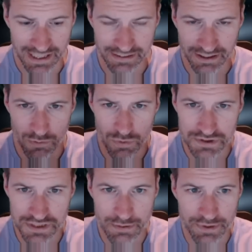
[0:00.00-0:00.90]
I don't know
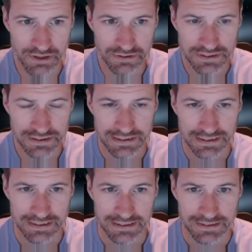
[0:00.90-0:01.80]
what's going on.
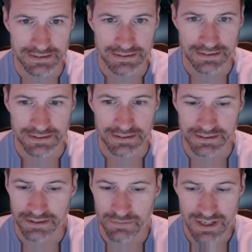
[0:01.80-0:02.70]

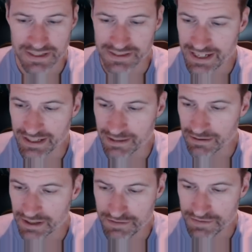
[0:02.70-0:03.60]
I don't know why it's hanging. I've
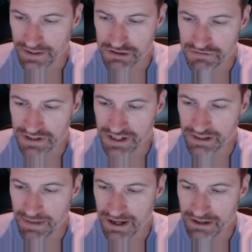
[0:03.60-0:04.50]
got nothing else running in
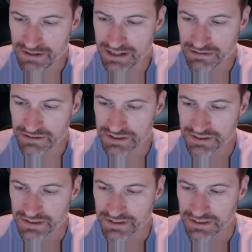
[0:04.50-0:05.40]
the background.
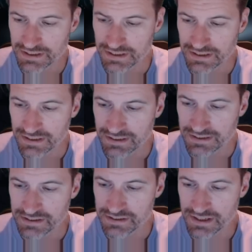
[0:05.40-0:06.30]

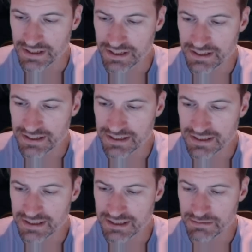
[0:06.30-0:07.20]

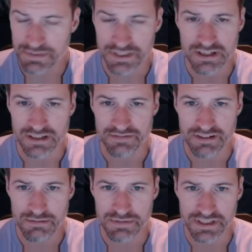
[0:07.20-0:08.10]
Bizarre,
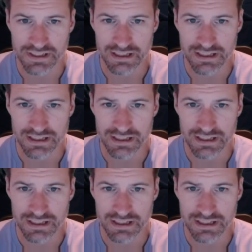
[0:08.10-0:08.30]
very bizarre.